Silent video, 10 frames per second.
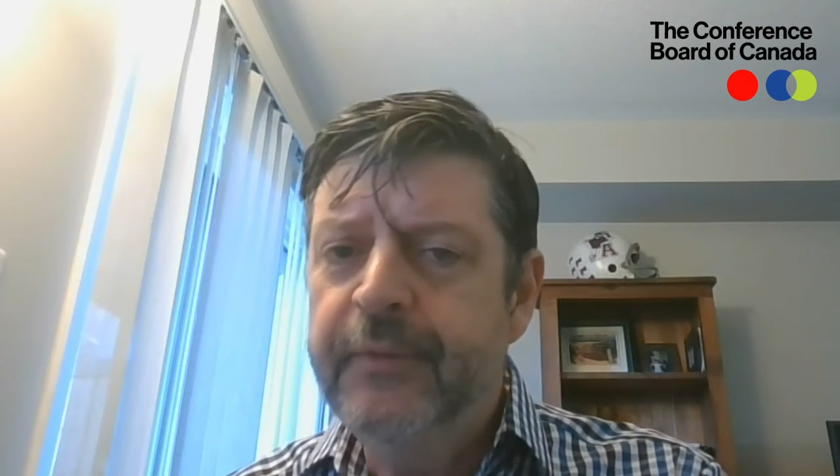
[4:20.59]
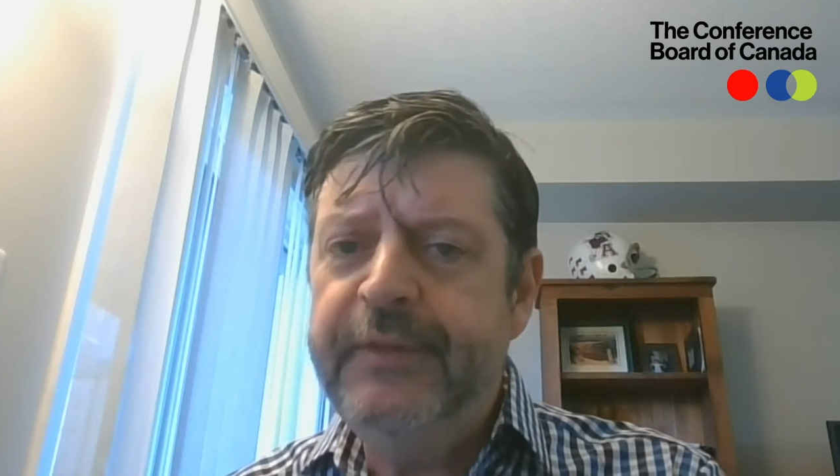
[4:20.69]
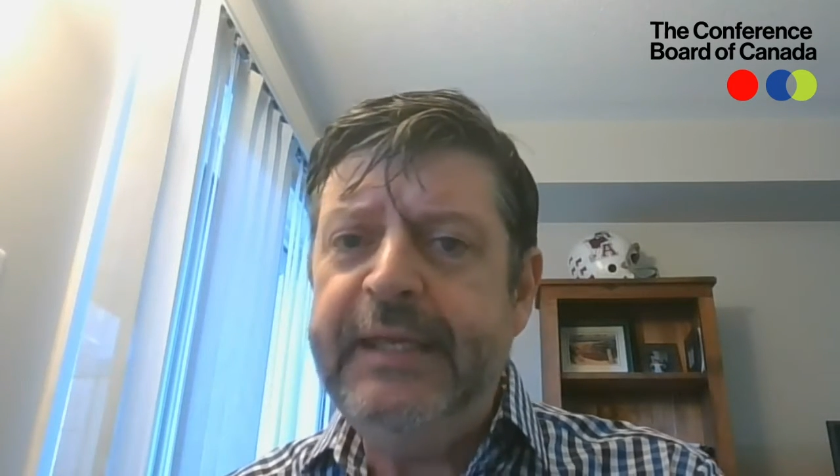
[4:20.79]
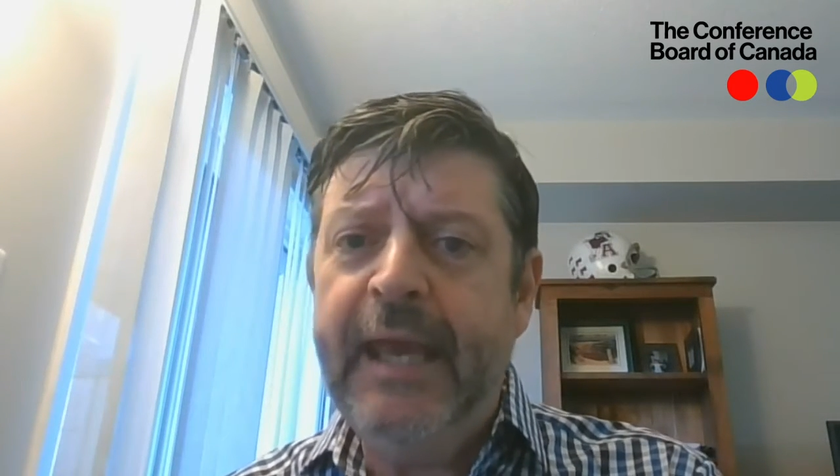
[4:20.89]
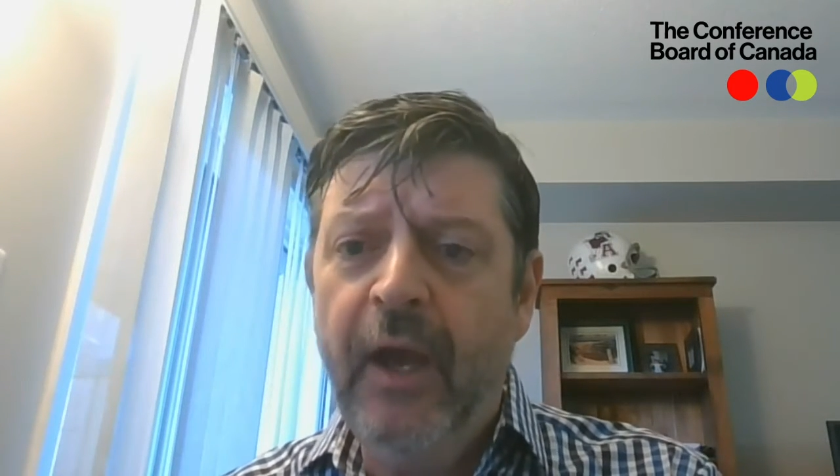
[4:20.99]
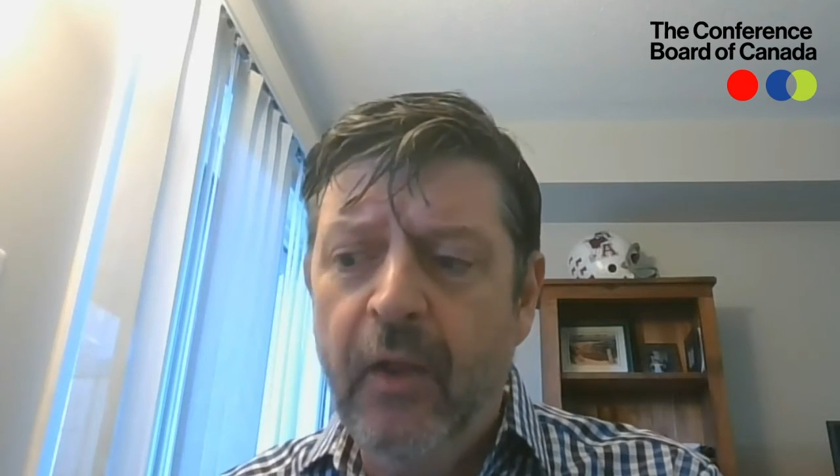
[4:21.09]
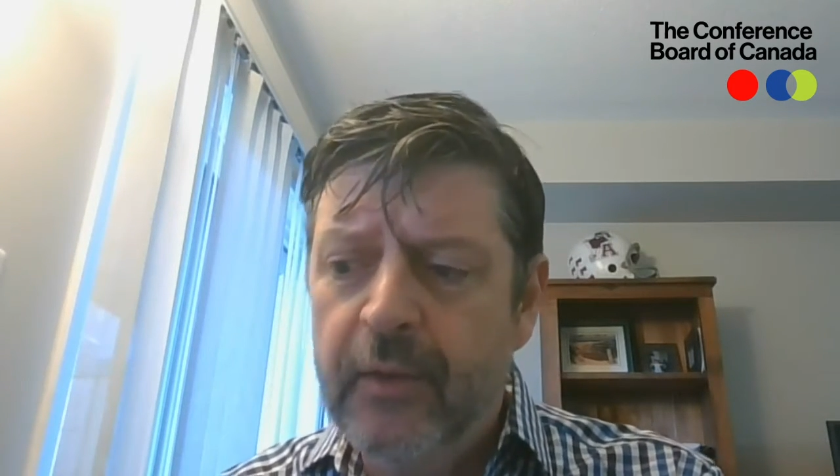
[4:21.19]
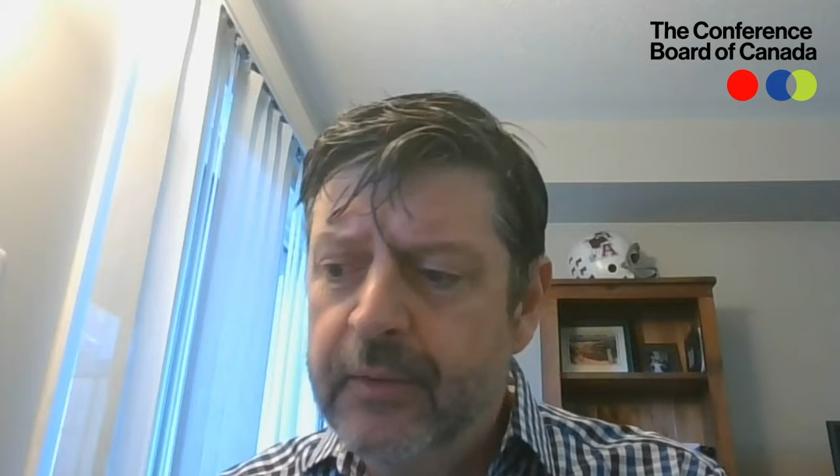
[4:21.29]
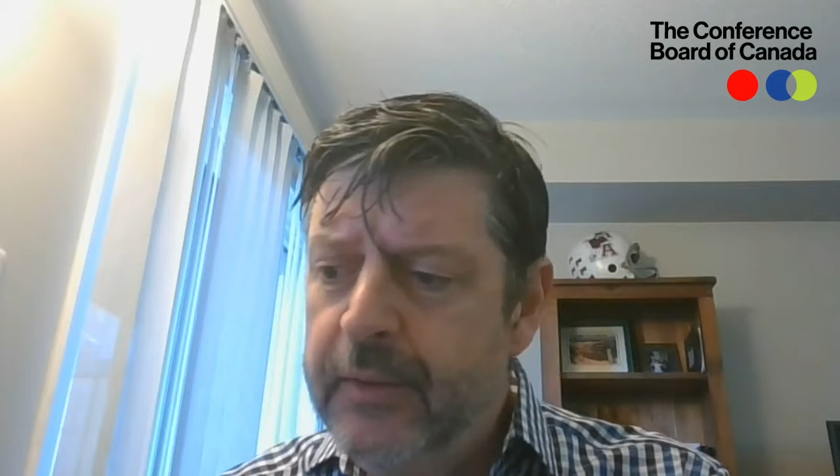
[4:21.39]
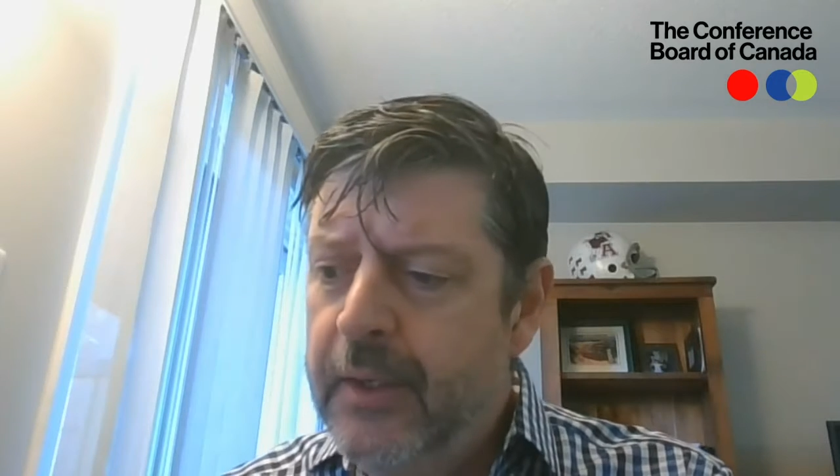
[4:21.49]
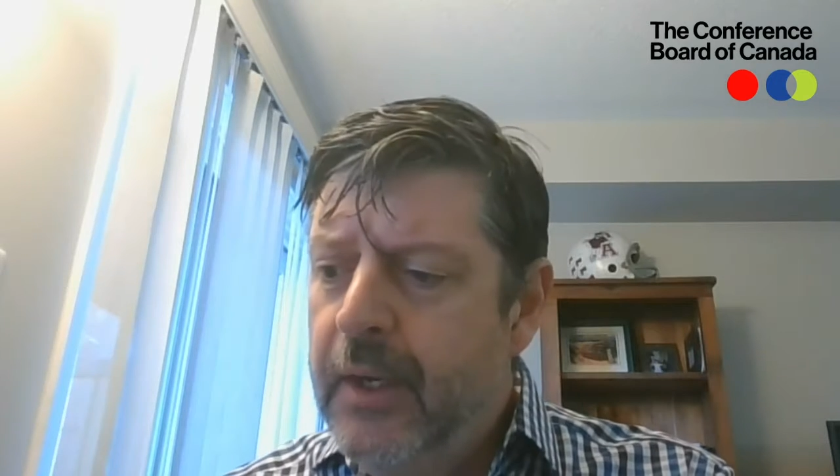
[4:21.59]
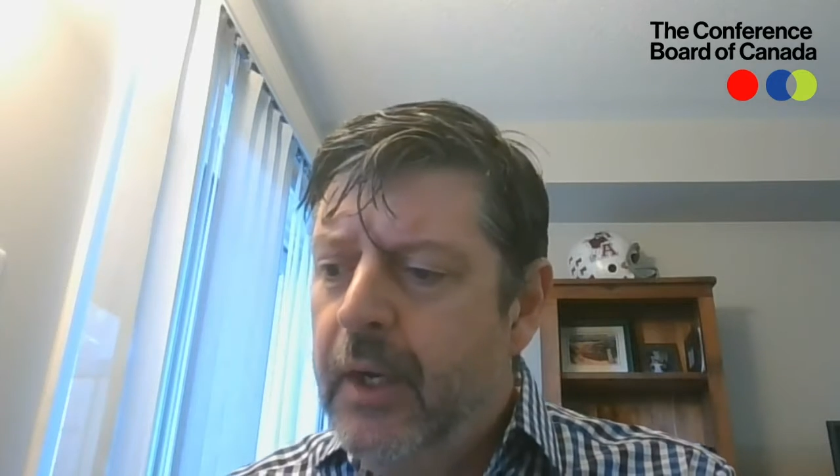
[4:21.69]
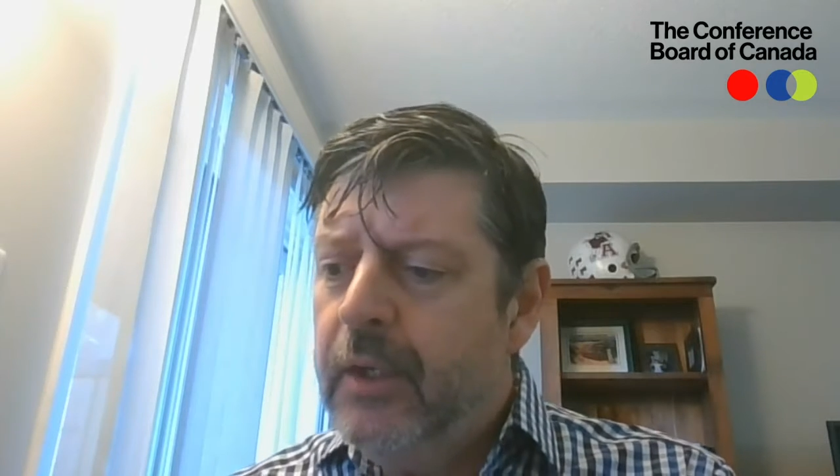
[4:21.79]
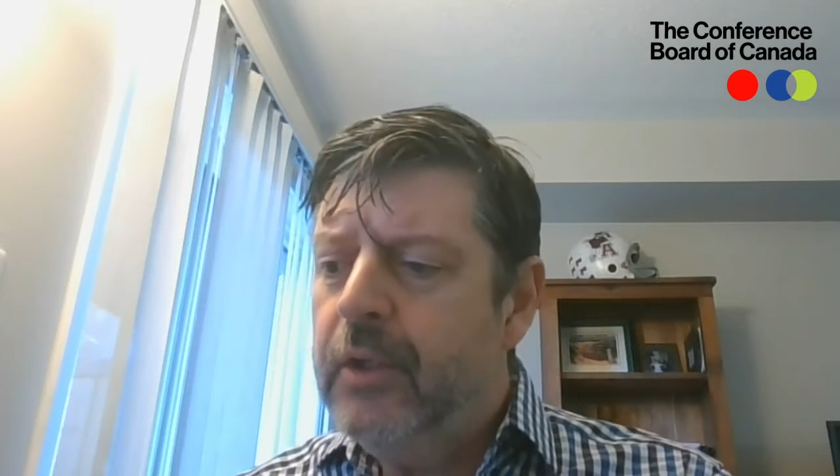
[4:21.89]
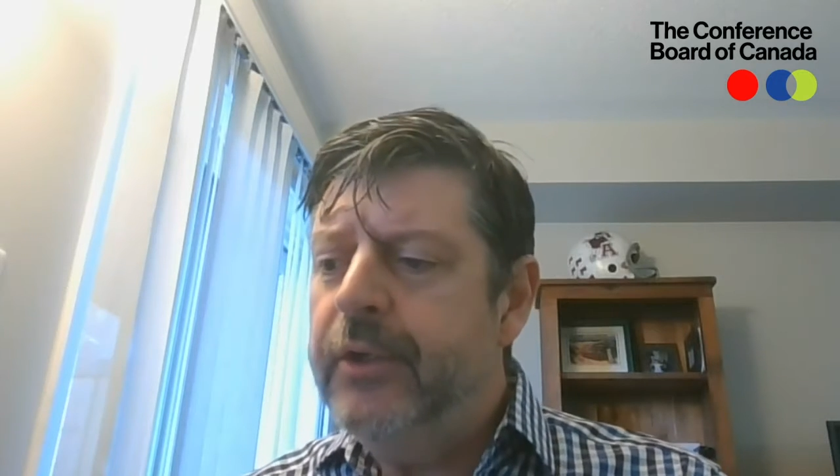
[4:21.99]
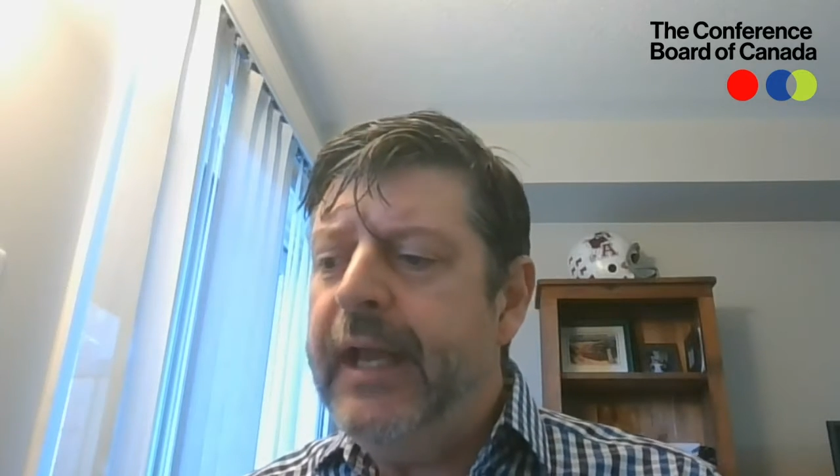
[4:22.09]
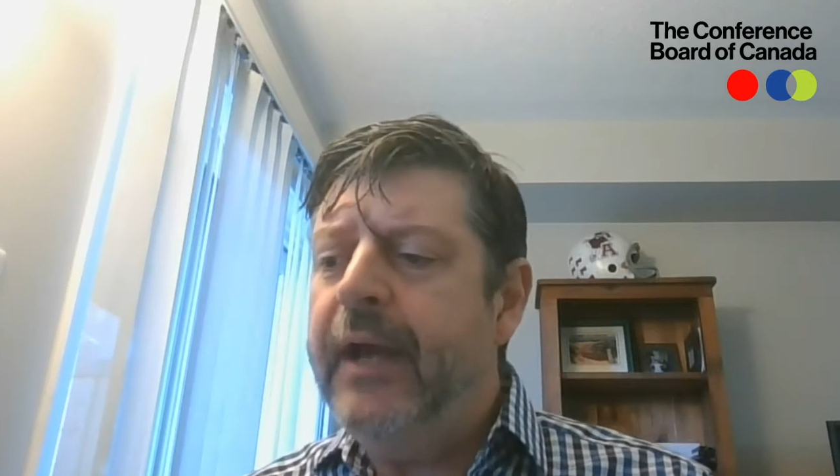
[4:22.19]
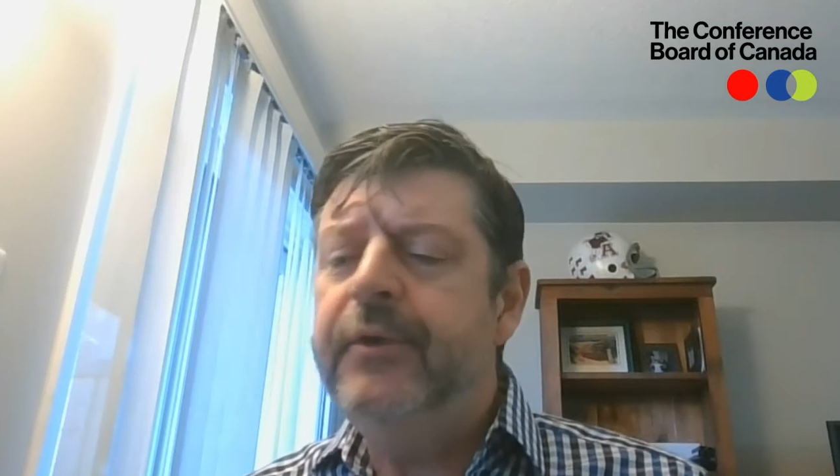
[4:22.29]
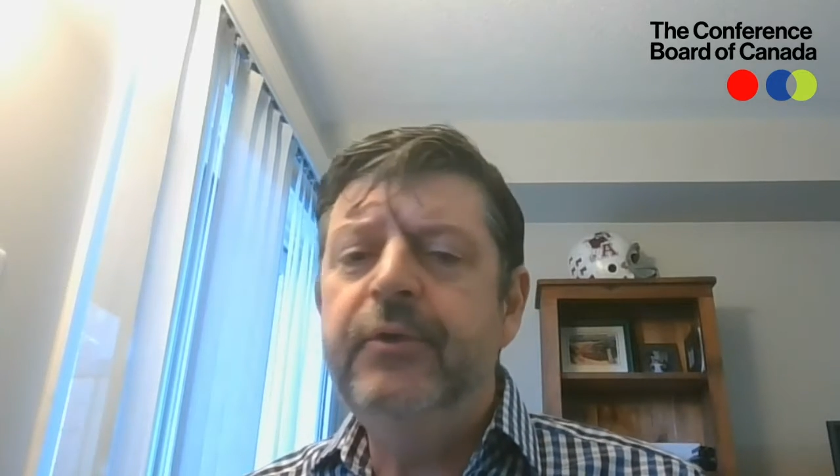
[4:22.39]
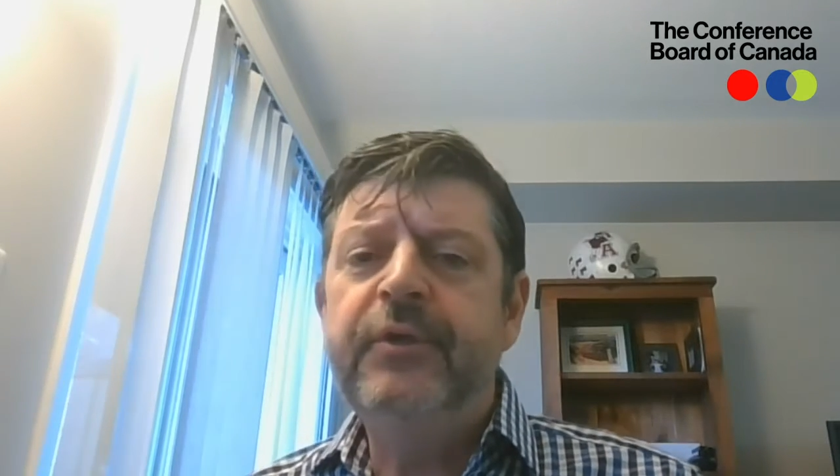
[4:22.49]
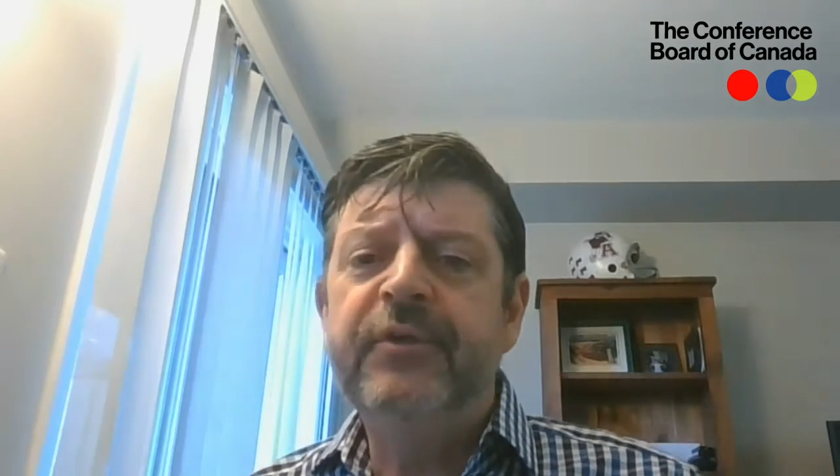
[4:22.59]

The L. Learn how you